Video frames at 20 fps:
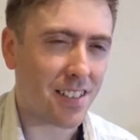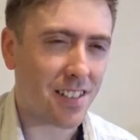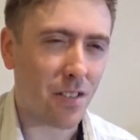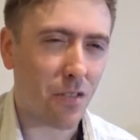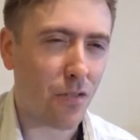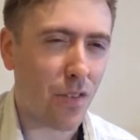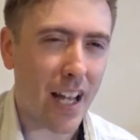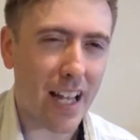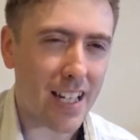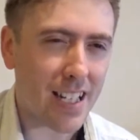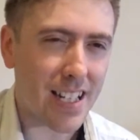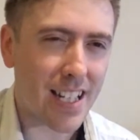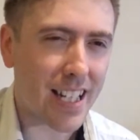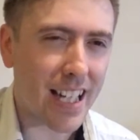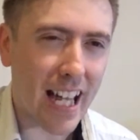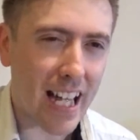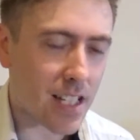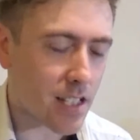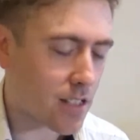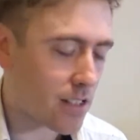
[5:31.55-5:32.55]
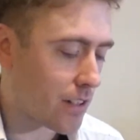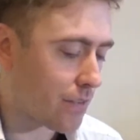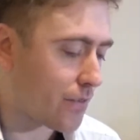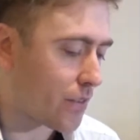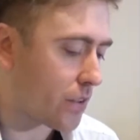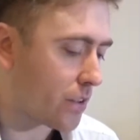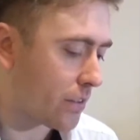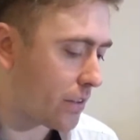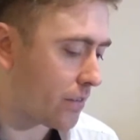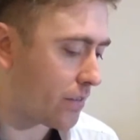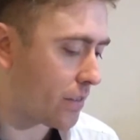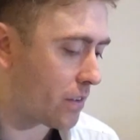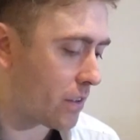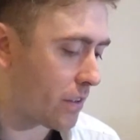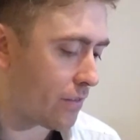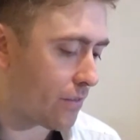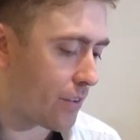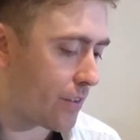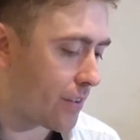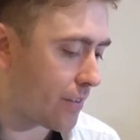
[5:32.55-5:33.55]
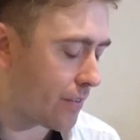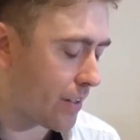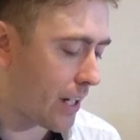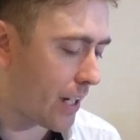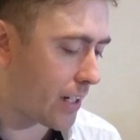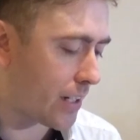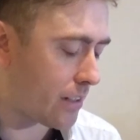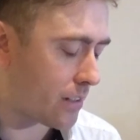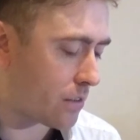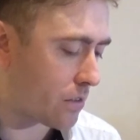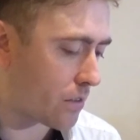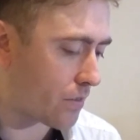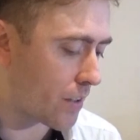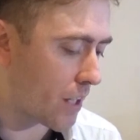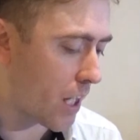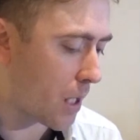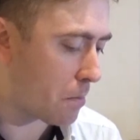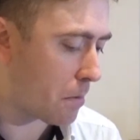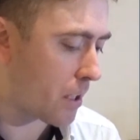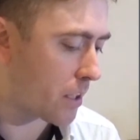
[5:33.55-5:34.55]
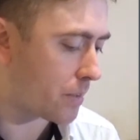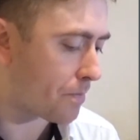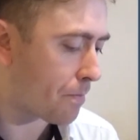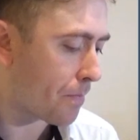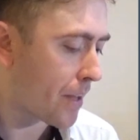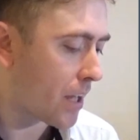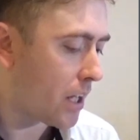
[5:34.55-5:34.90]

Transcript: defended against if you're any sort of cop on.